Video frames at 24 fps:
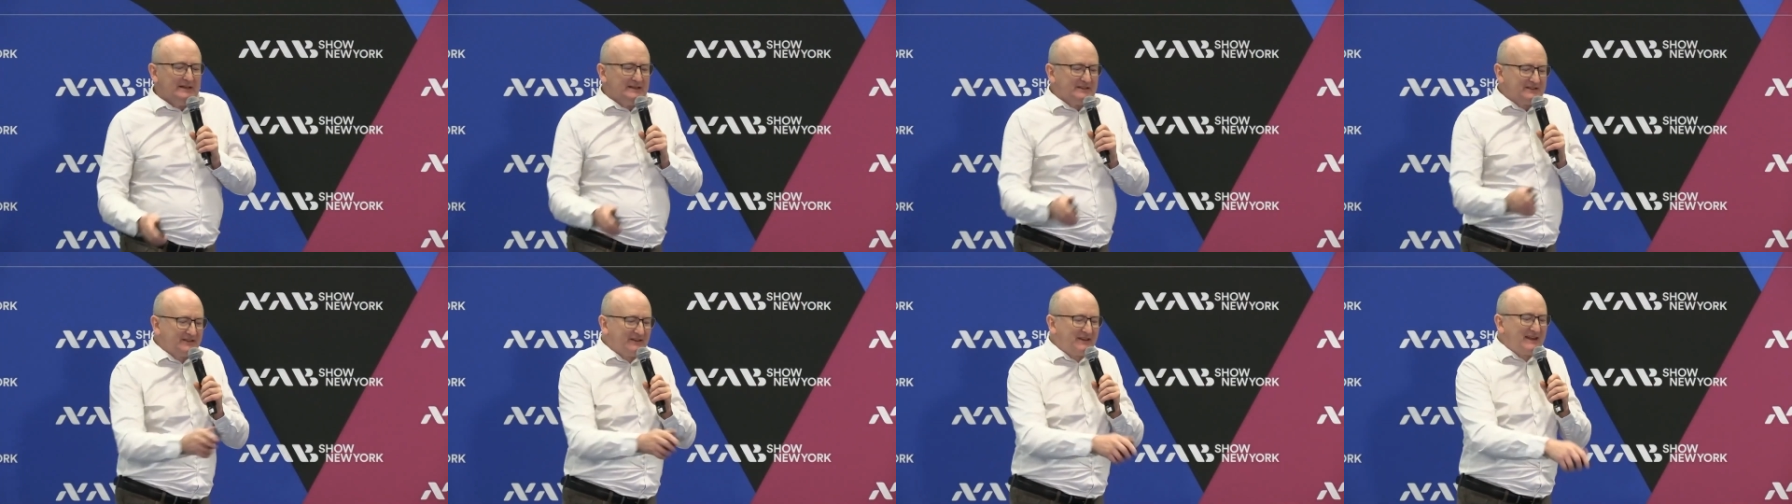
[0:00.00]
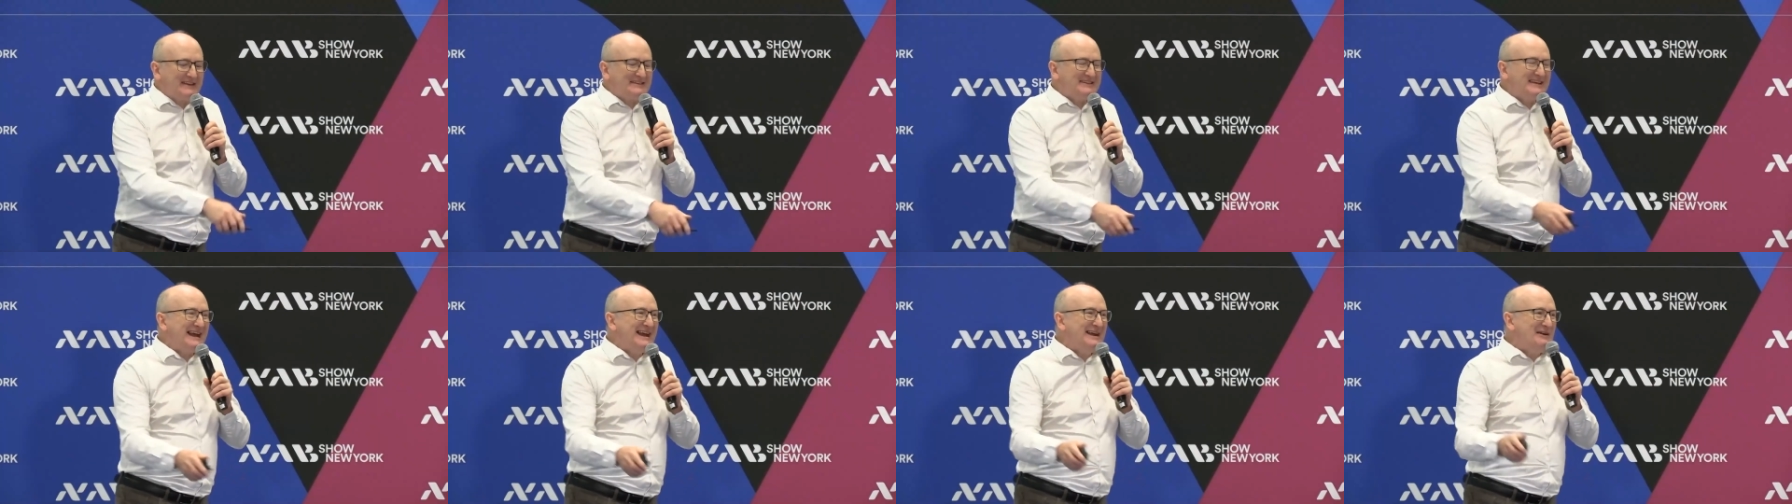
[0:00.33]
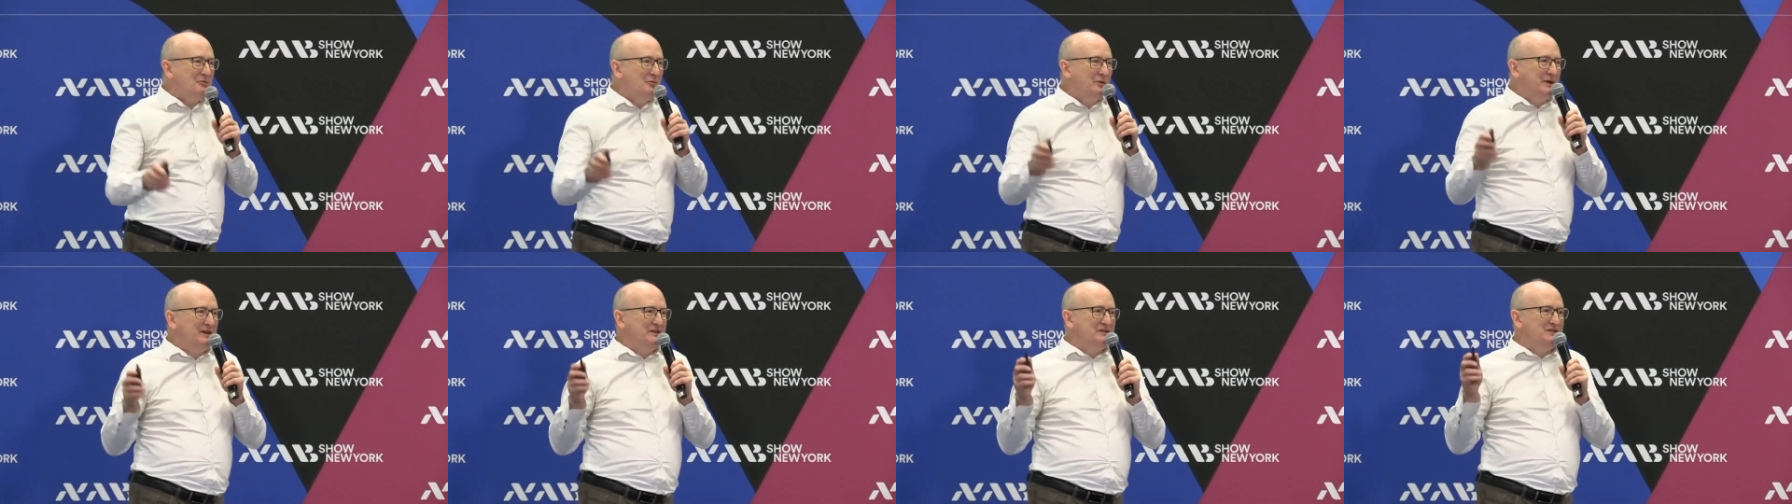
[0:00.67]
So that's
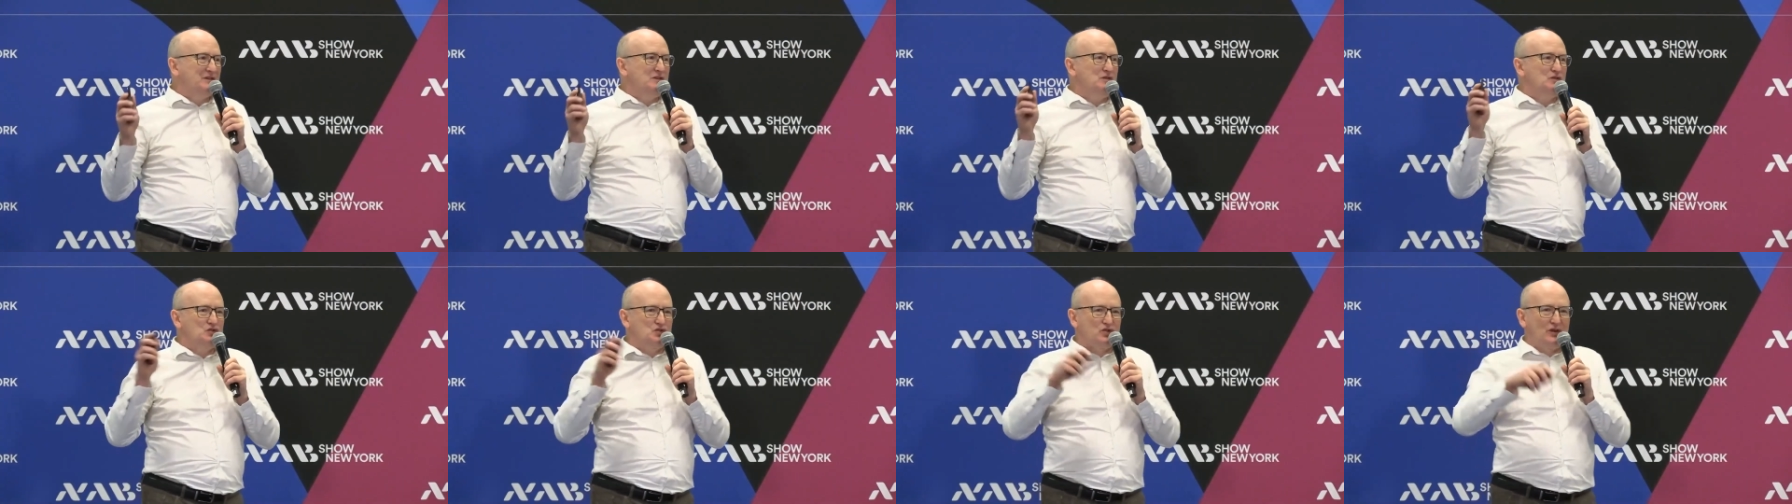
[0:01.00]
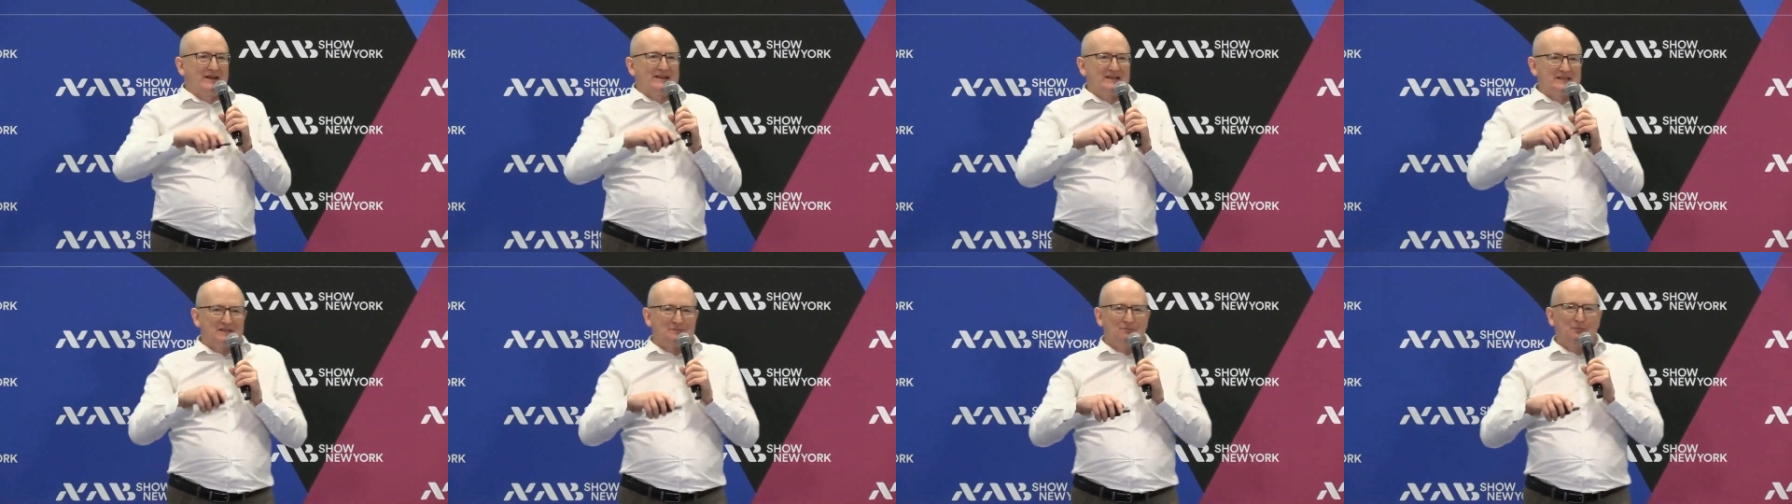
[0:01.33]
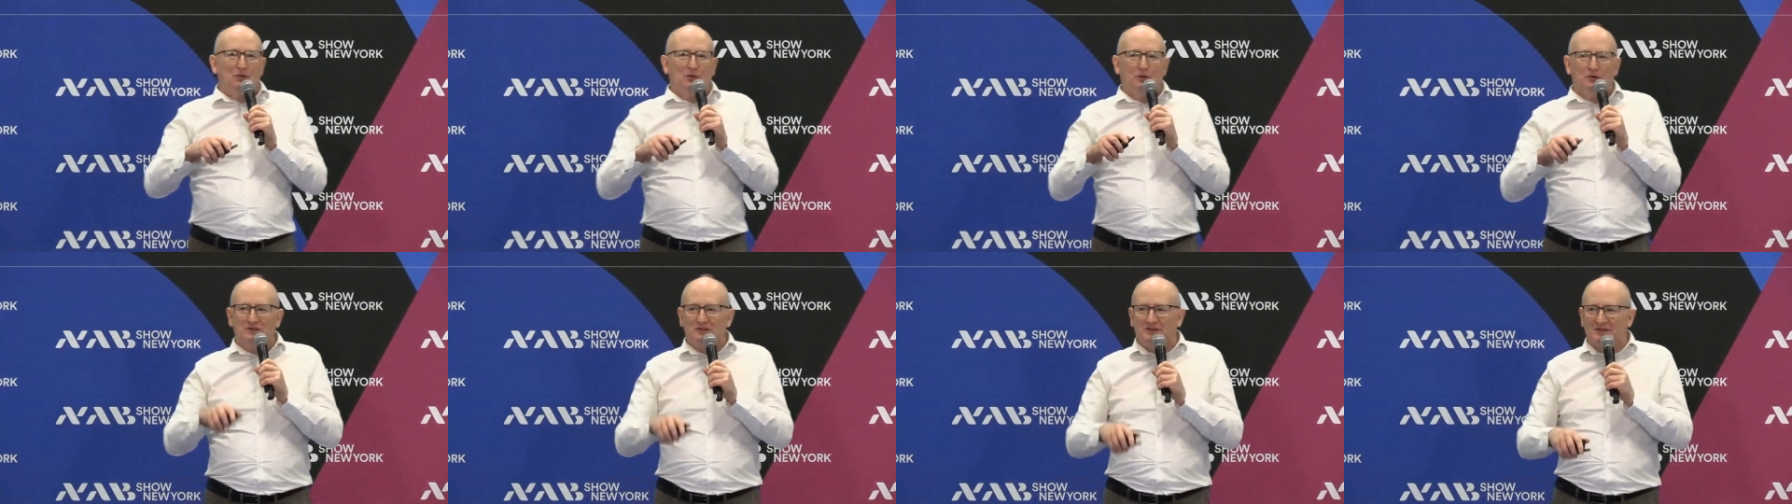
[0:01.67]
how we do
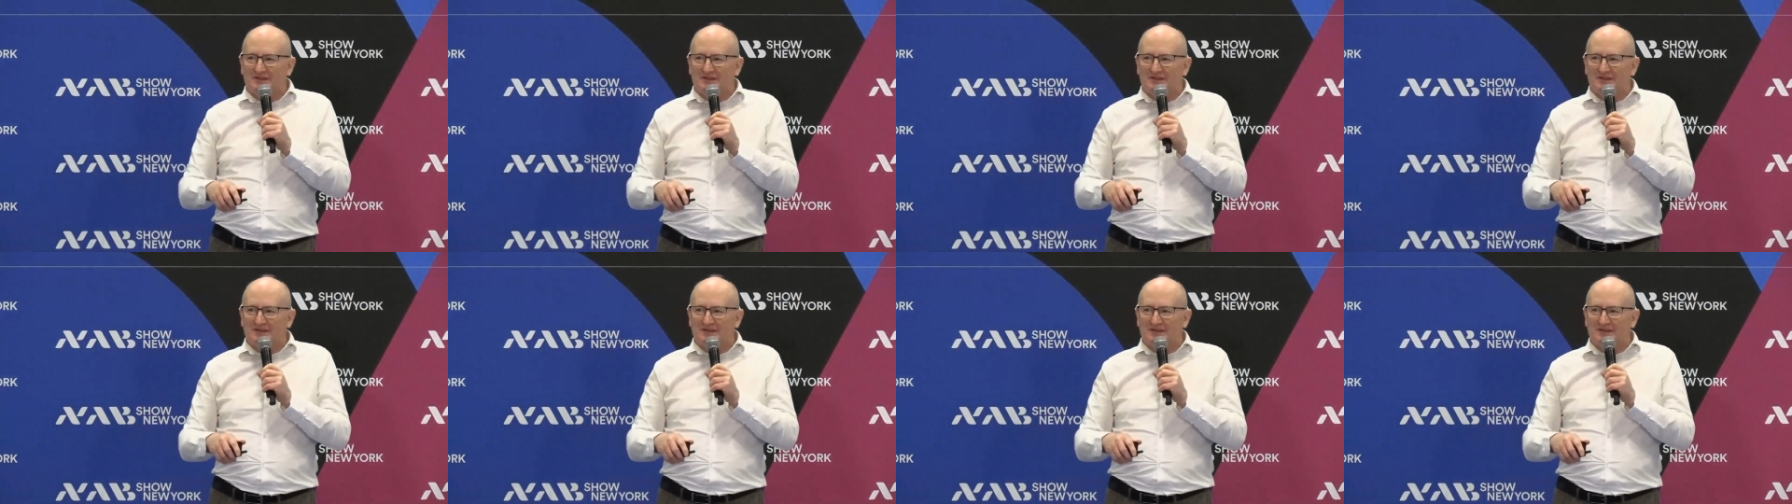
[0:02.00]
transport